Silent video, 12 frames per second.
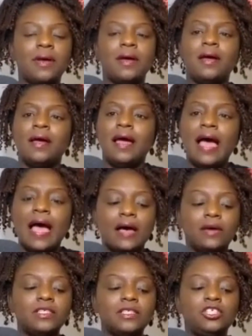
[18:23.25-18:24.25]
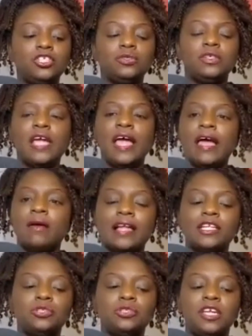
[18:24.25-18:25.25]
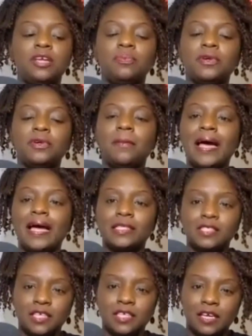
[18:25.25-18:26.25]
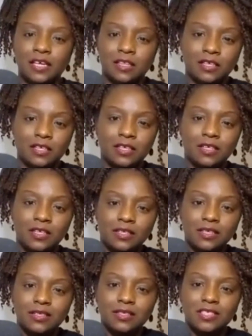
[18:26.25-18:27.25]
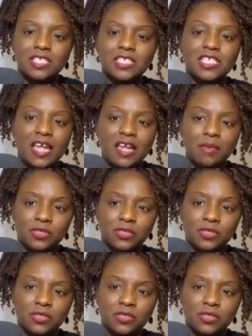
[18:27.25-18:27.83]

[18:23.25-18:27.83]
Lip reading: But how did you keep your mind together to stay